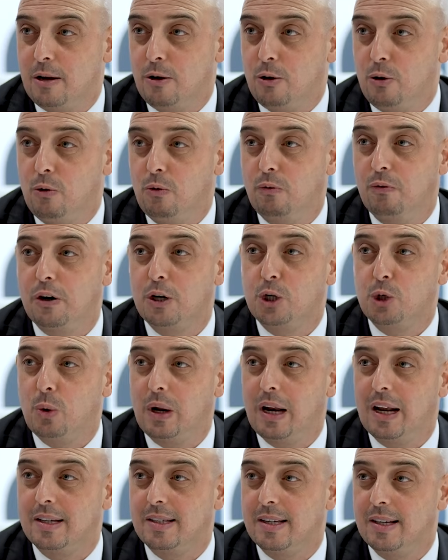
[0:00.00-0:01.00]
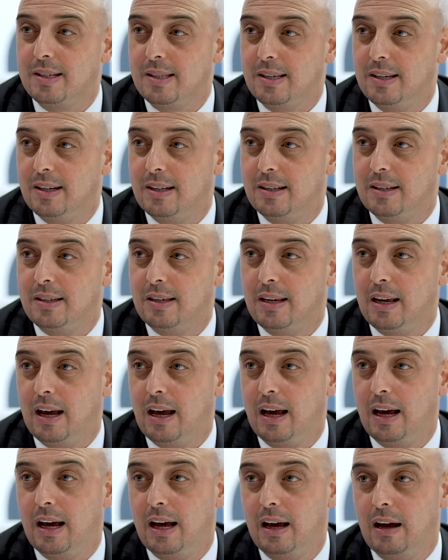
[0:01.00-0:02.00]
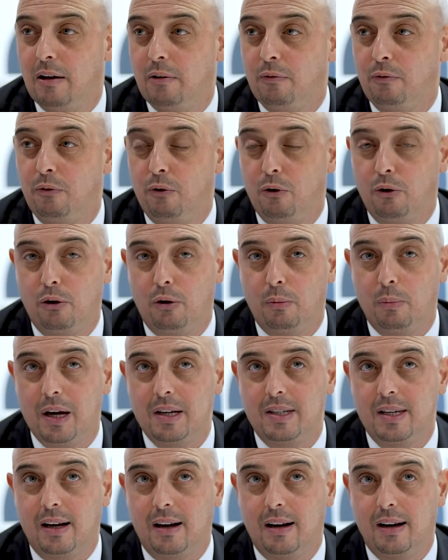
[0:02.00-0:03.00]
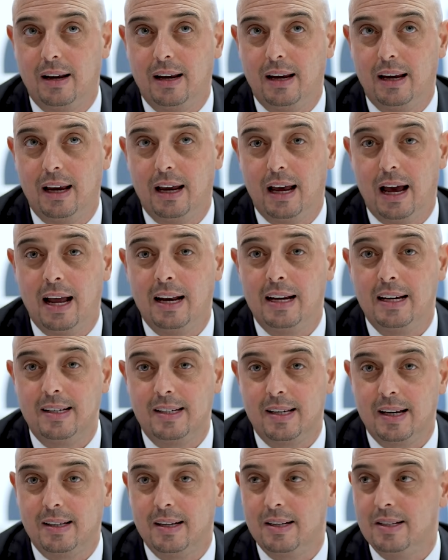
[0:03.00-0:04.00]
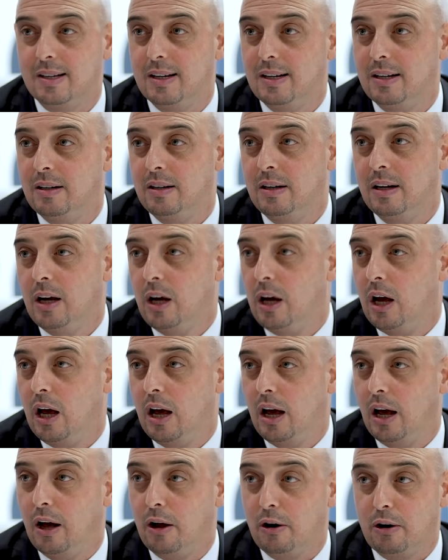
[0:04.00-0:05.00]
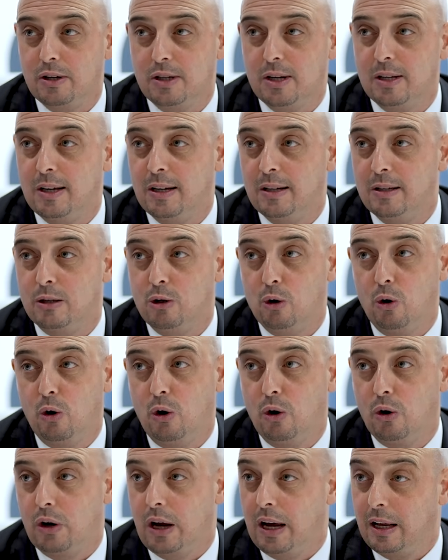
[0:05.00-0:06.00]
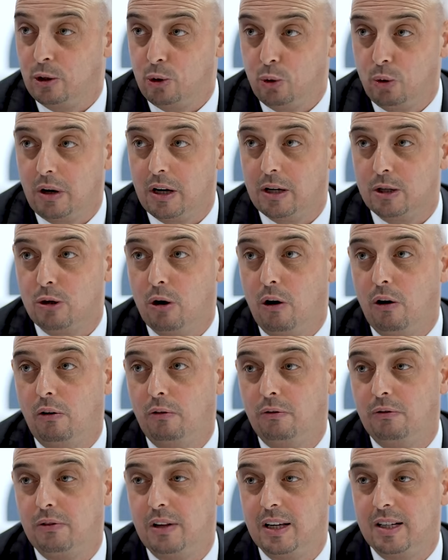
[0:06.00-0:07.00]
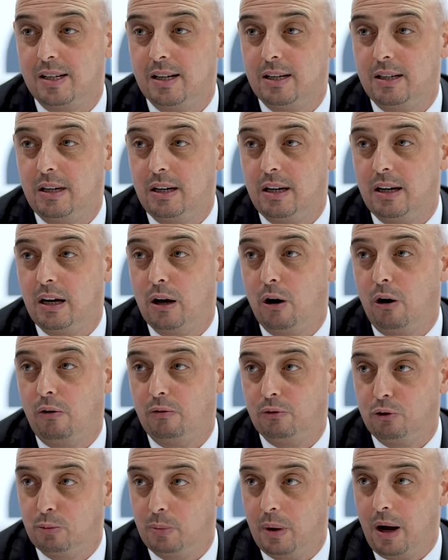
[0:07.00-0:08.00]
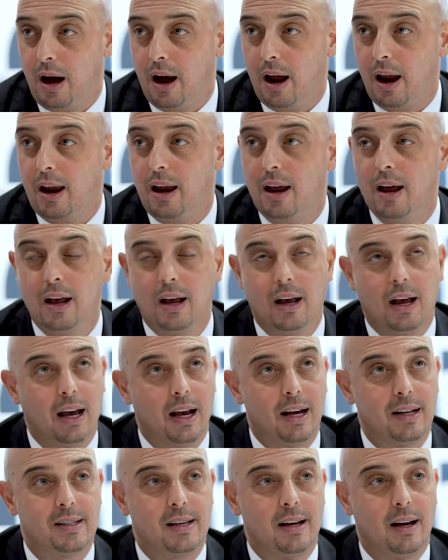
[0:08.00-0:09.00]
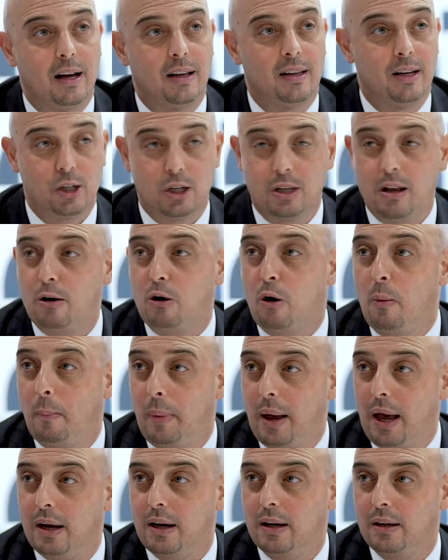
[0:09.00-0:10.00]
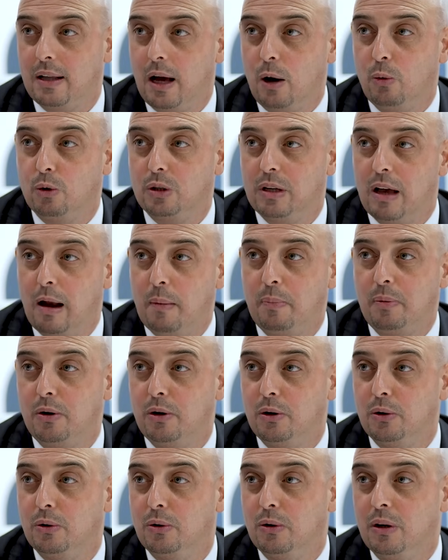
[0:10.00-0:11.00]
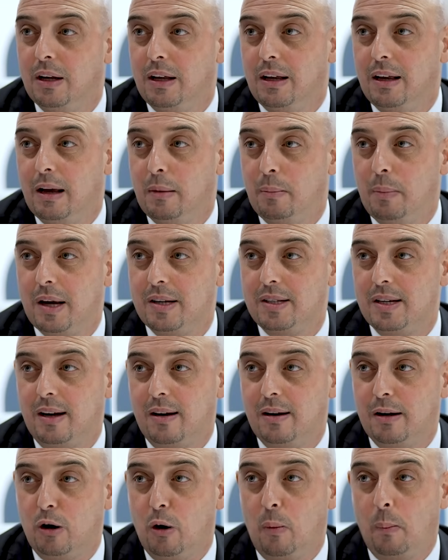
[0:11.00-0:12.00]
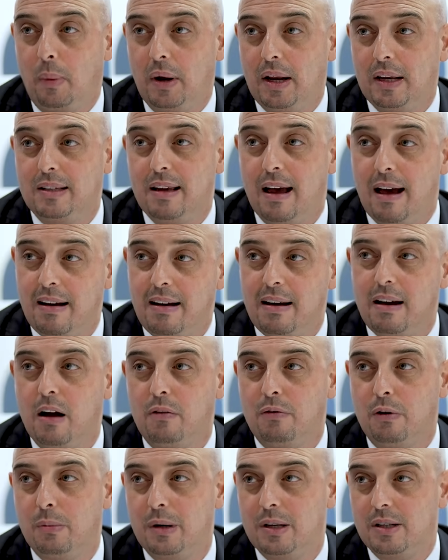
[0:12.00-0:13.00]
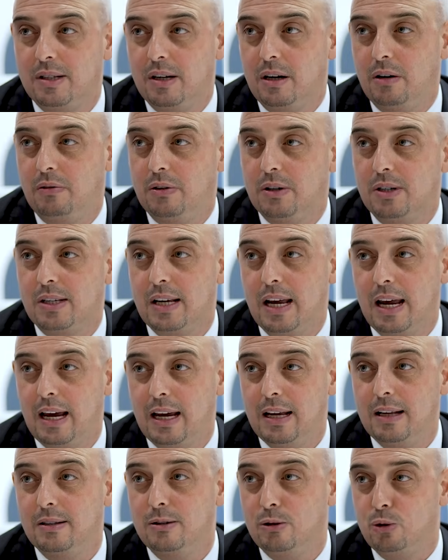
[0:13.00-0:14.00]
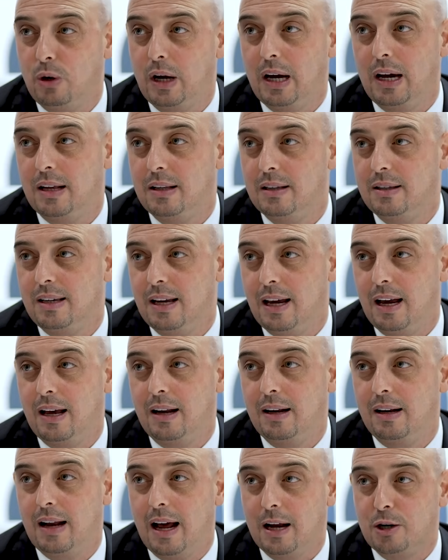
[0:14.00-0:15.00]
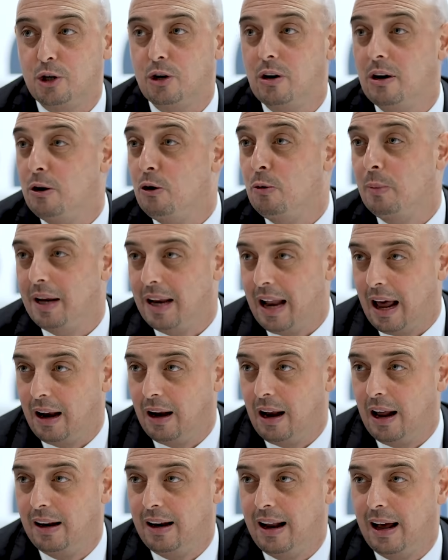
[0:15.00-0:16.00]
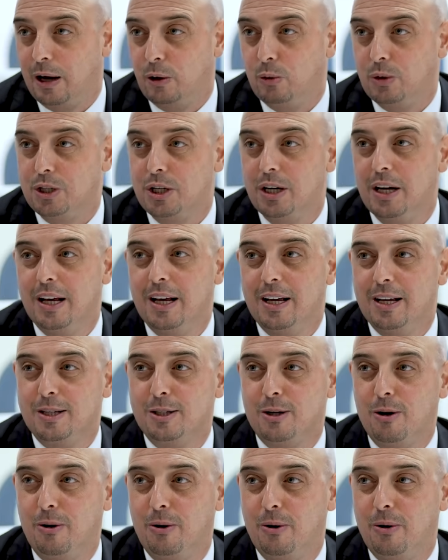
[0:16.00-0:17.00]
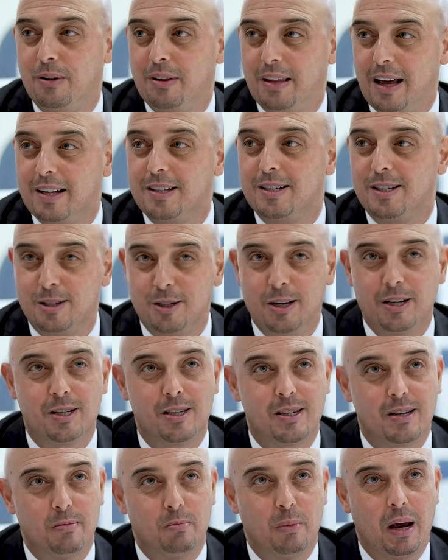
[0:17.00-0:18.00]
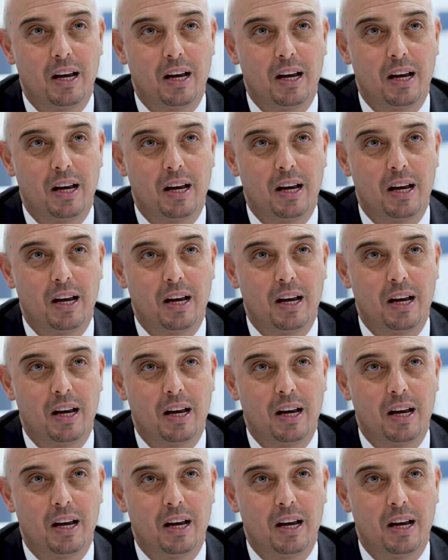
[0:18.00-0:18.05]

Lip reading: a new virtual assistant for basically any citizen, resident, or a tourist of the city of Dubai. It's a digital companion that would help you basically complete any government service end to end in natural human language. So that's just